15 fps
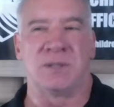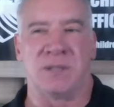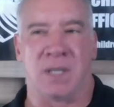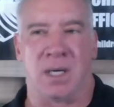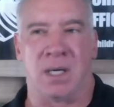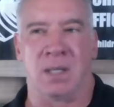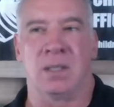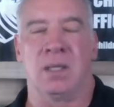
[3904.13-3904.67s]

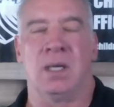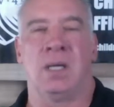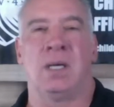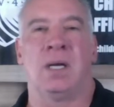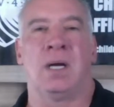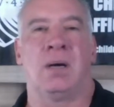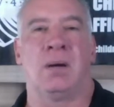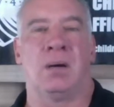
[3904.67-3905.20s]
dark and
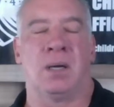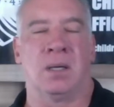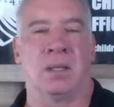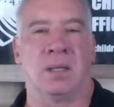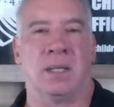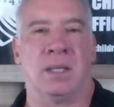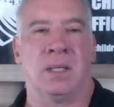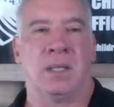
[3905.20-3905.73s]
how
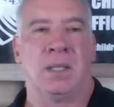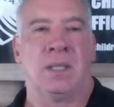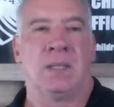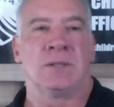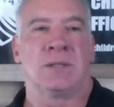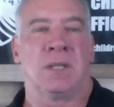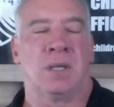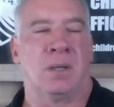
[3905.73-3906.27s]
ugly.
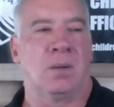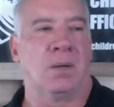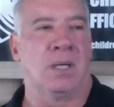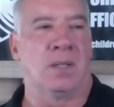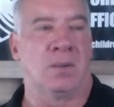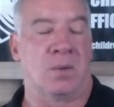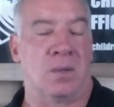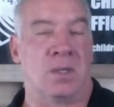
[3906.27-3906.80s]
So
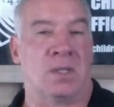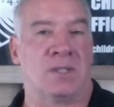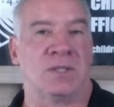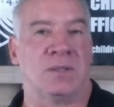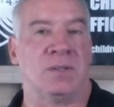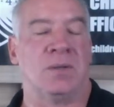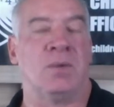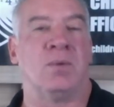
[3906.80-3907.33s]
in order
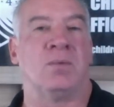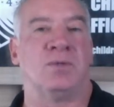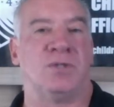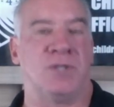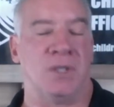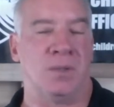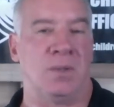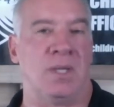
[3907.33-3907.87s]
to
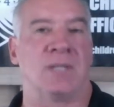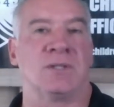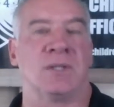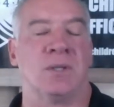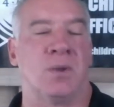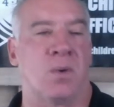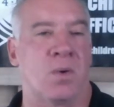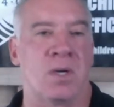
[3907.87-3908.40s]
do this,
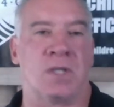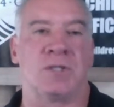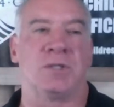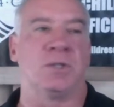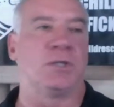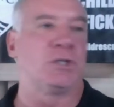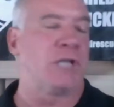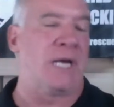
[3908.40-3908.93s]
in order
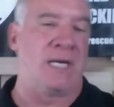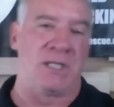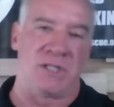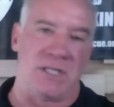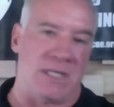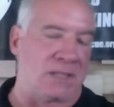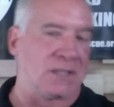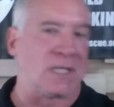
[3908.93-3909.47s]
to
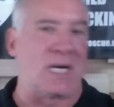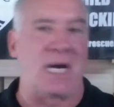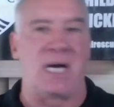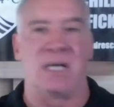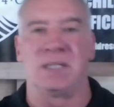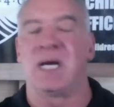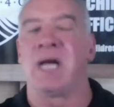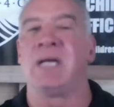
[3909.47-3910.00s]
change the
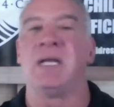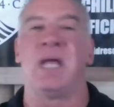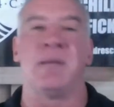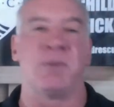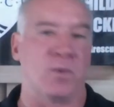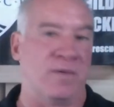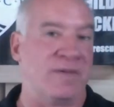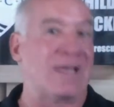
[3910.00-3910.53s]
entire
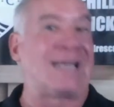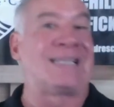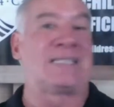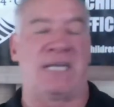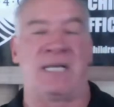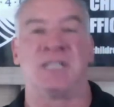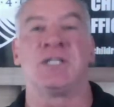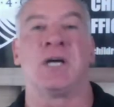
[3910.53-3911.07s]
dynamic, we've got to
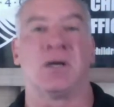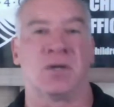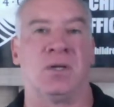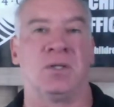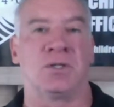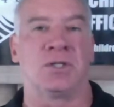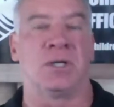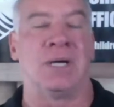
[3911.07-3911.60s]
change our
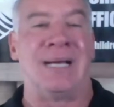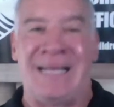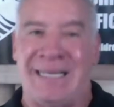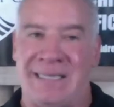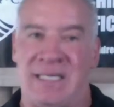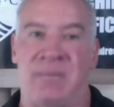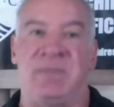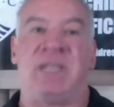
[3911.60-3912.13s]
culture.
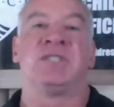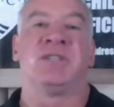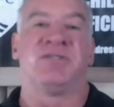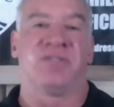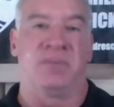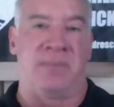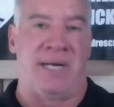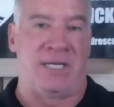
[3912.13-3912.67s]
That means
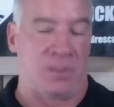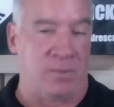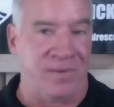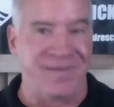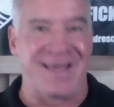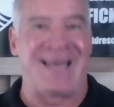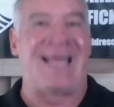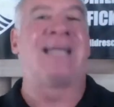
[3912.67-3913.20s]
information.
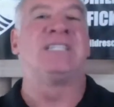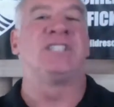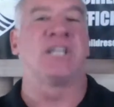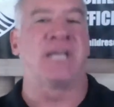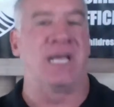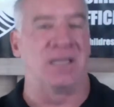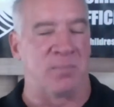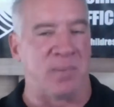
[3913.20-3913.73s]
We've got to
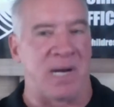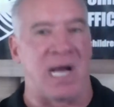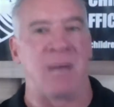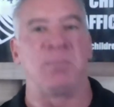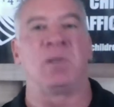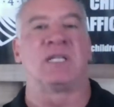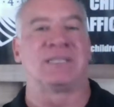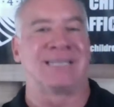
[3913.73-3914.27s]
educate the
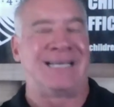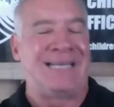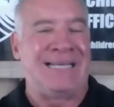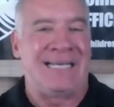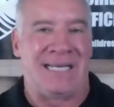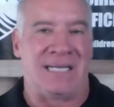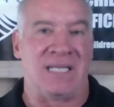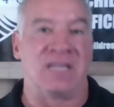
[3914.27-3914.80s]
populace
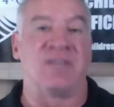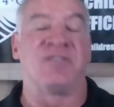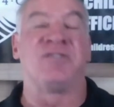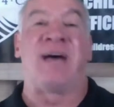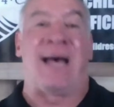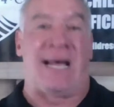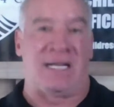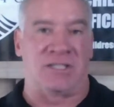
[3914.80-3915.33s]
and get the
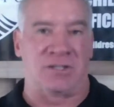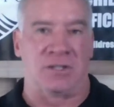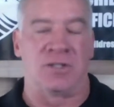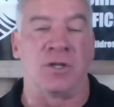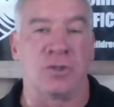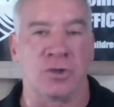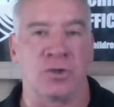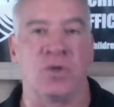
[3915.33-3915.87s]
facts
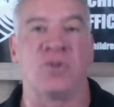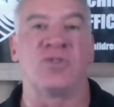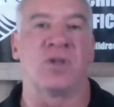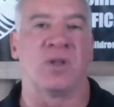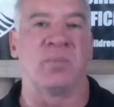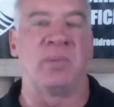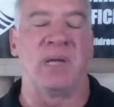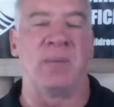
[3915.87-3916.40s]
and the truth
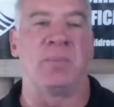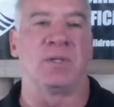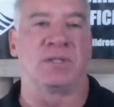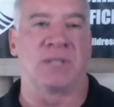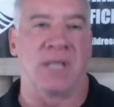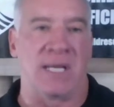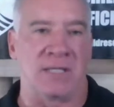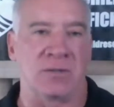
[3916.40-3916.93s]
to the people.
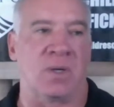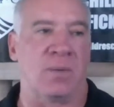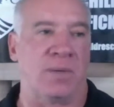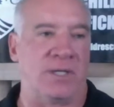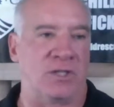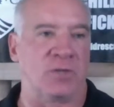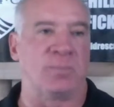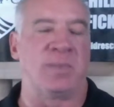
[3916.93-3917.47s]
So that's why
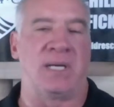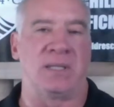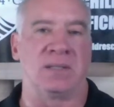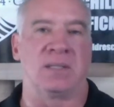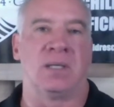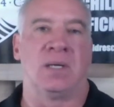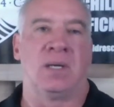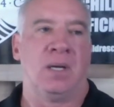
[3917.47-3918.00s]
we
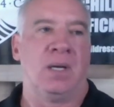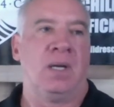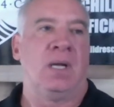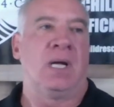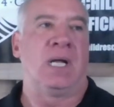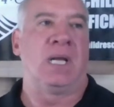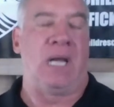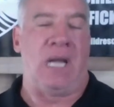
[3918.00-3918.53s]
spent
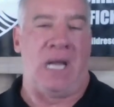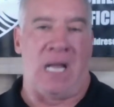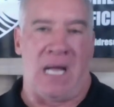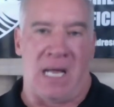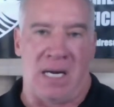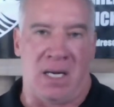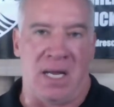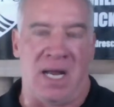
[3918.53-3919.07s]
a
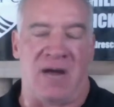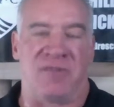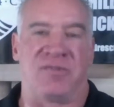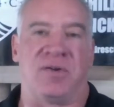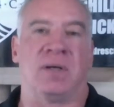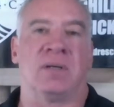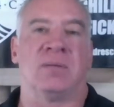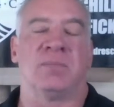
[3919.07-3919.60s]
lot of
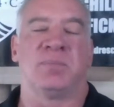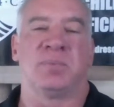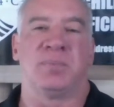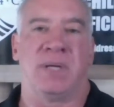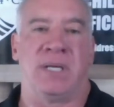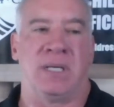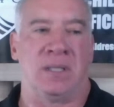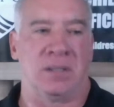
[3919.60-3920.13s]
effort
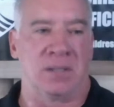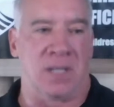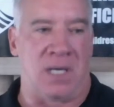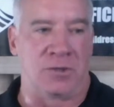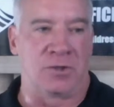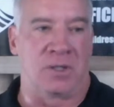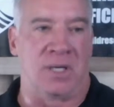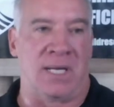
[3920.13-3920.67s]
in
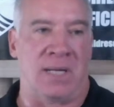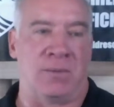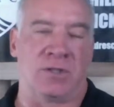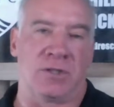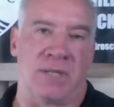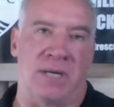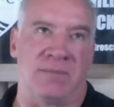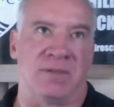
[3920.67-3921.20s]
Contraland. We
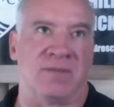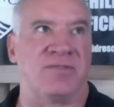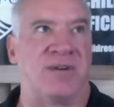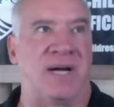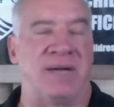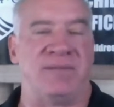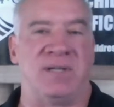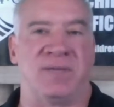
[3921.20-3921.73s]
traveled to
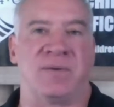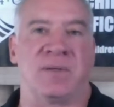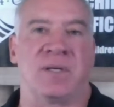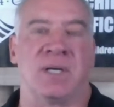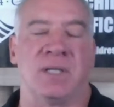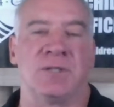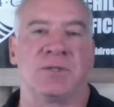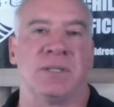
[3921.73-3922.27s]
5 different
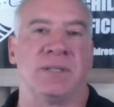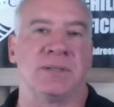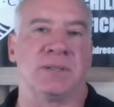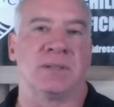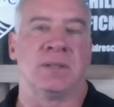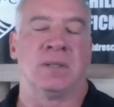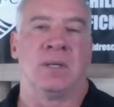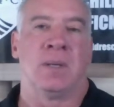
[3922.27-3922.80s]

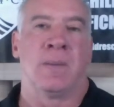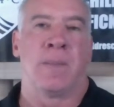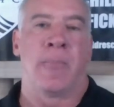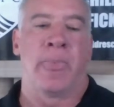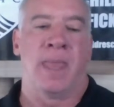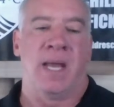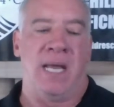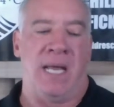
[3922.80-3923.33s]
countries
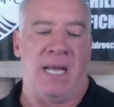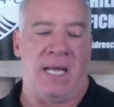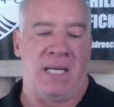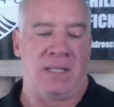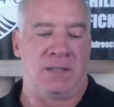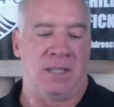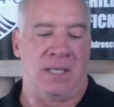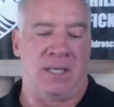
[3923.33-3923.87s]

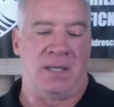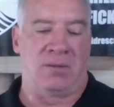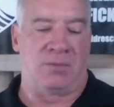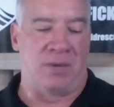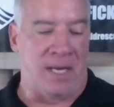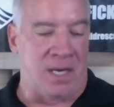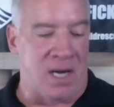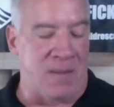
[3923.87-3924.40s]
and
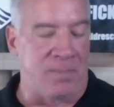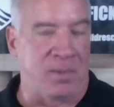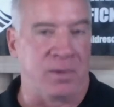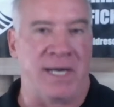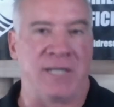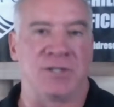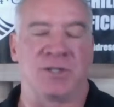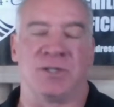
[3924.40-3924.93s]
ran
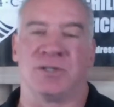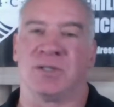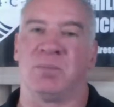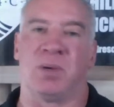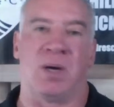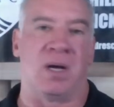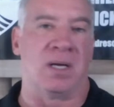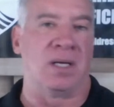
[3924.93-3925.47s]
operations
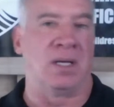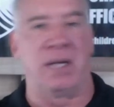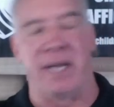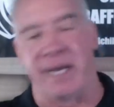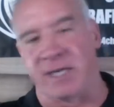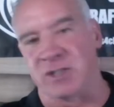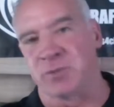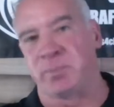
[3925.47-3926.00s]
and brought in
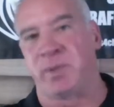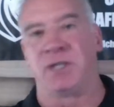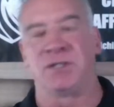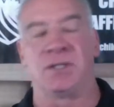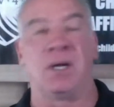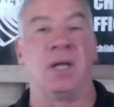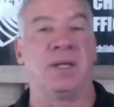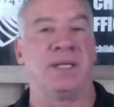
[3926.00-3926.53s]

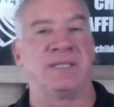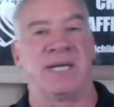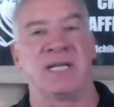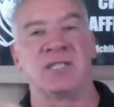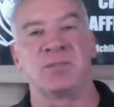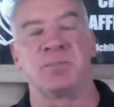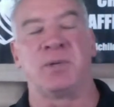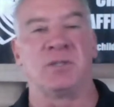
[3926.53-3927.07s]
experts. And all these
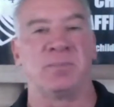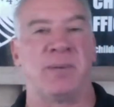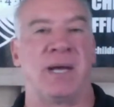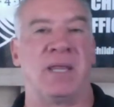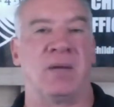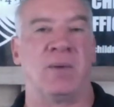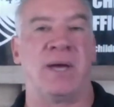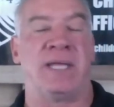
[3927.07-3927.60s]
experts,
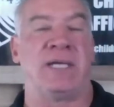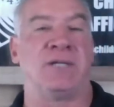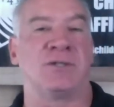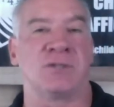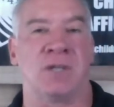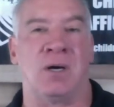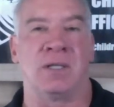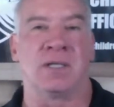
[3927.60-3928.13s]
by the way, that you
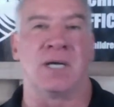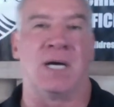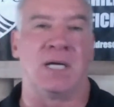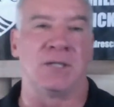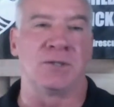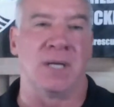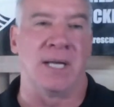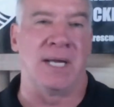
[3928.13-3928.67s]
saw in
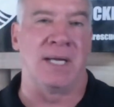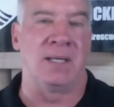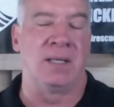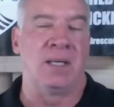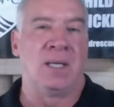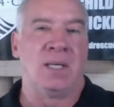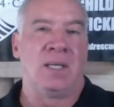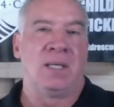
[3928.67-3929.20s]

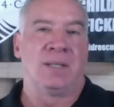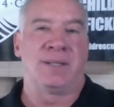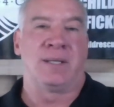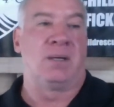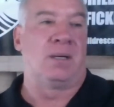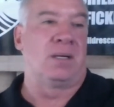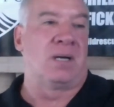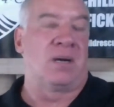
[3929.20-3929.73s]
Contraland,
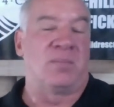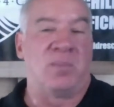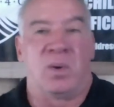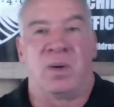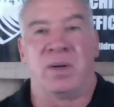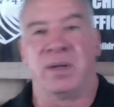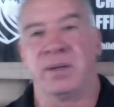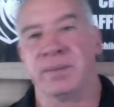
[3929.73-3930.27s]
they're on our
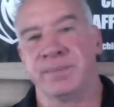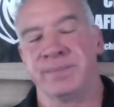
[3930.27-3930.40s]
board